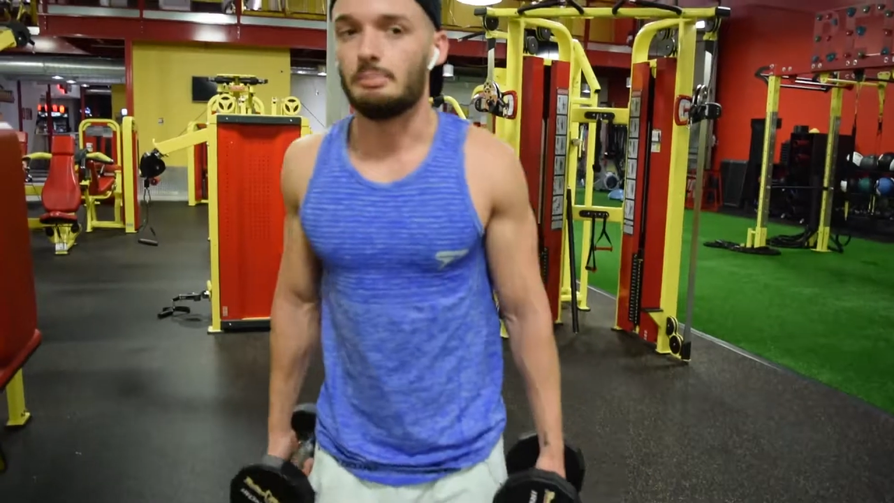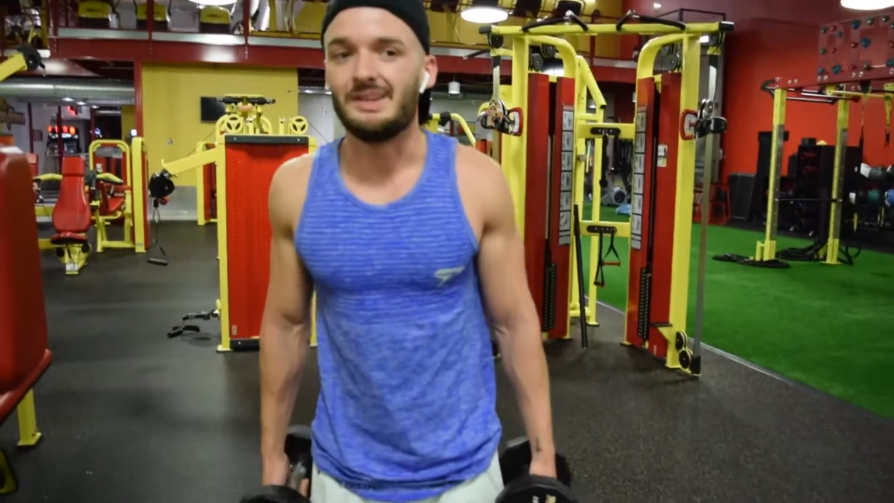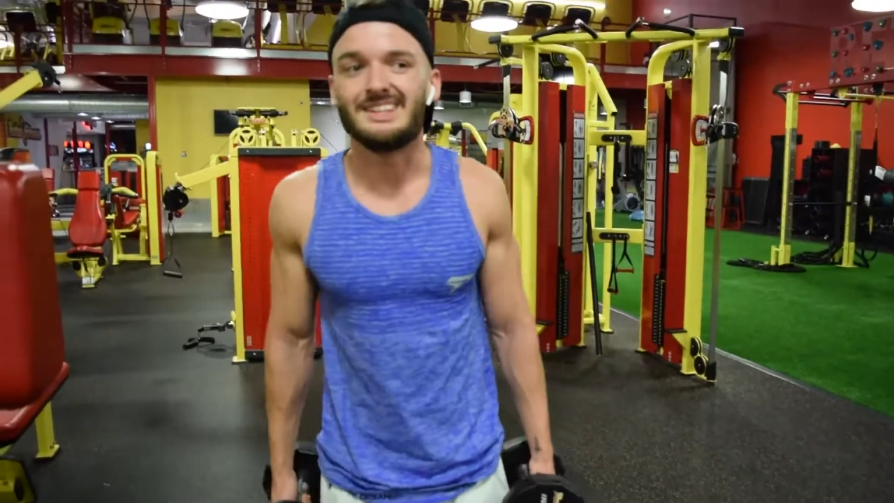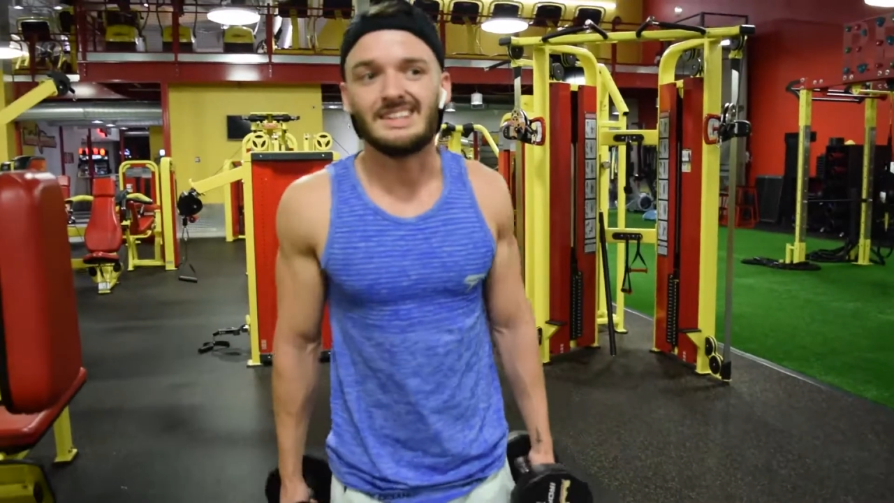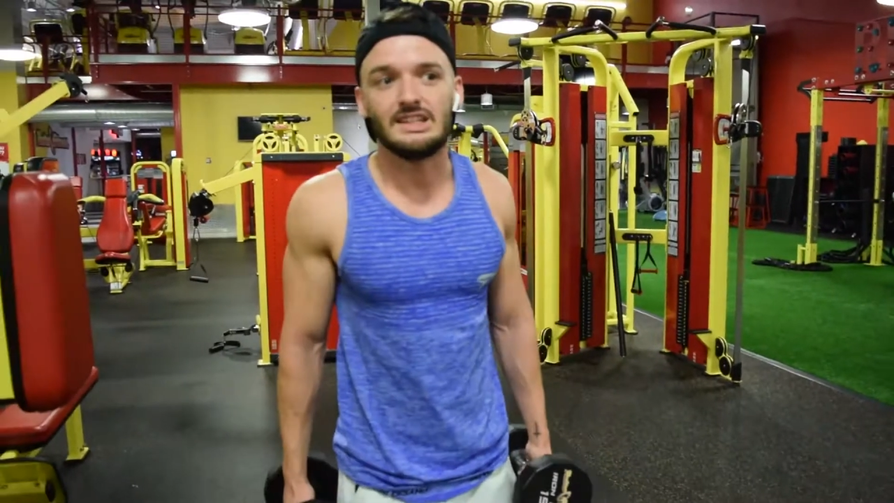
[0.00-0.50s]
a
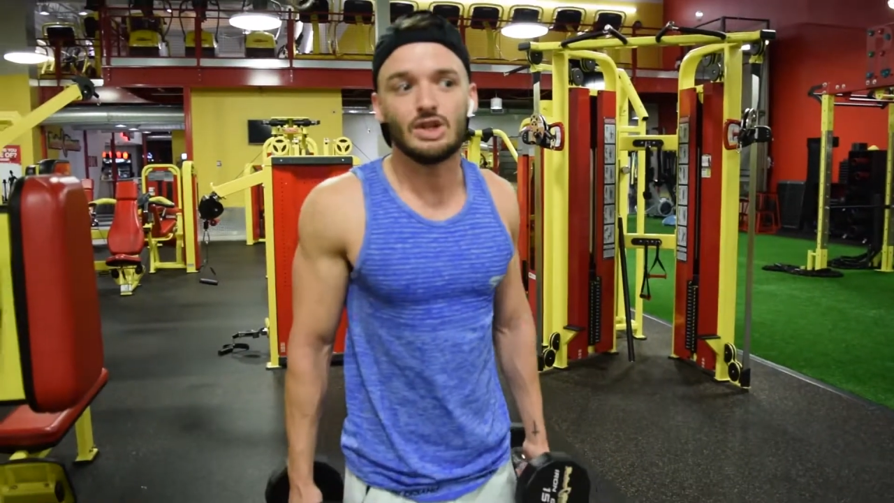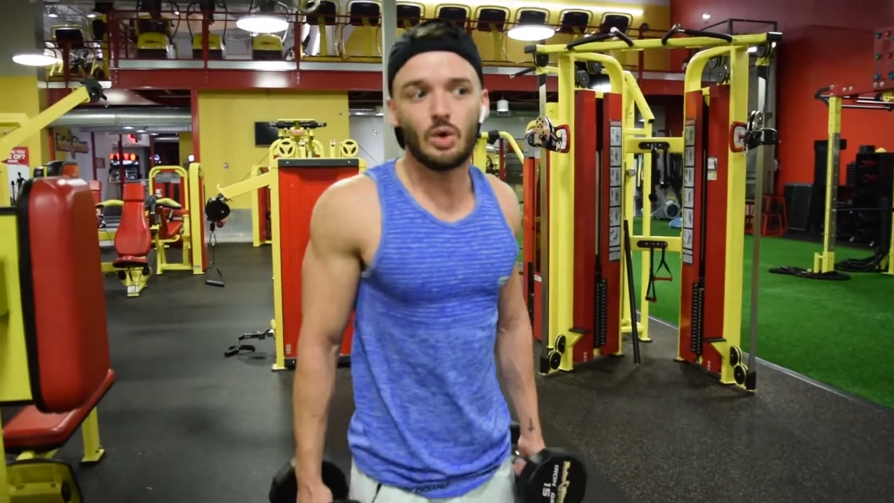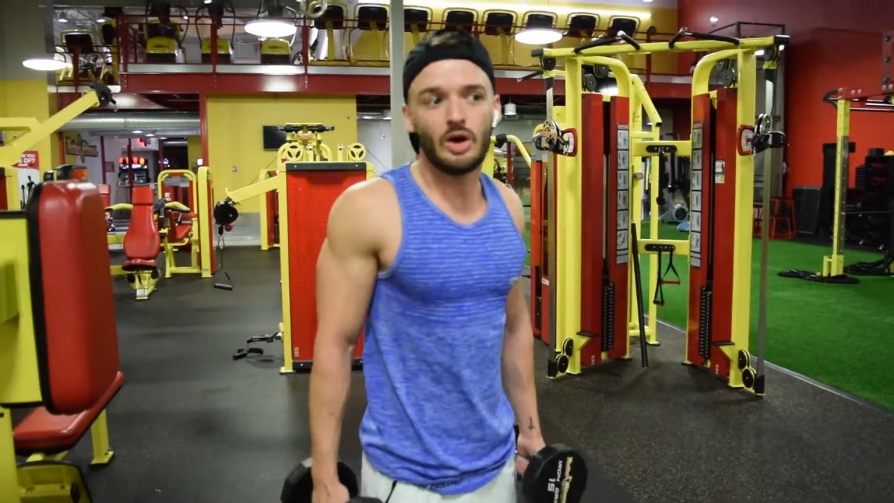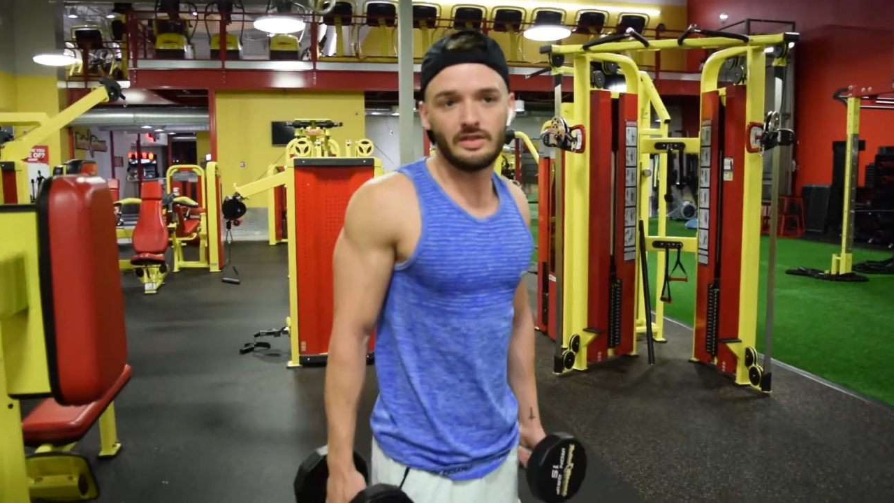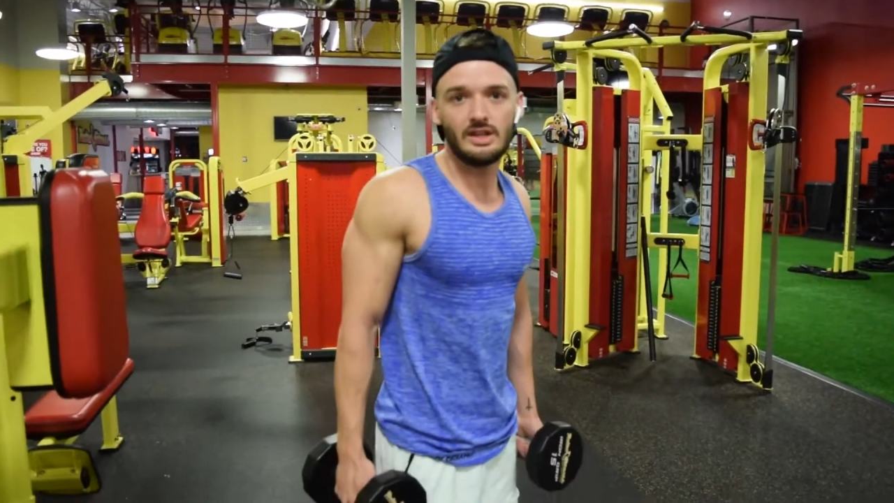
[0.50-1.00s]
big
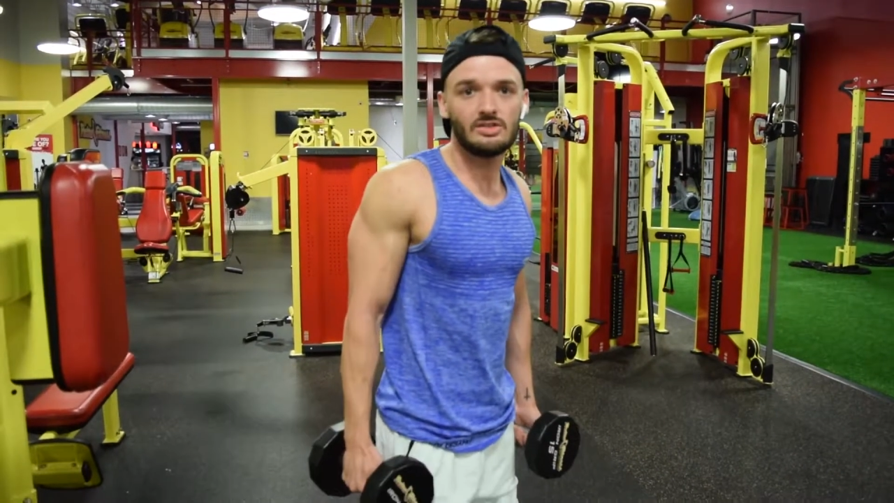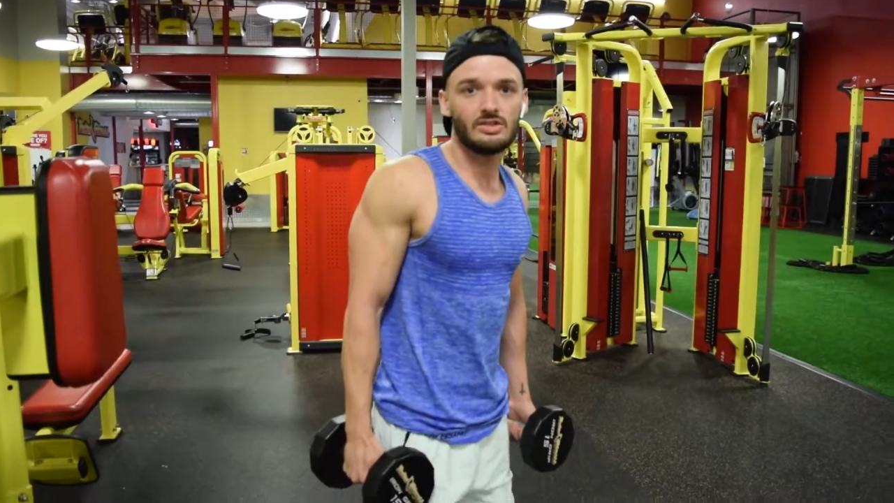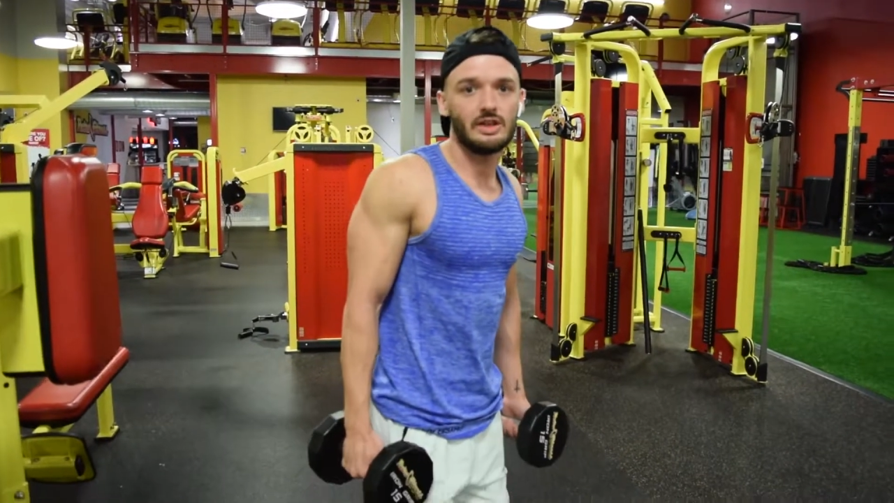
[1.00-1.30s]
ego on these,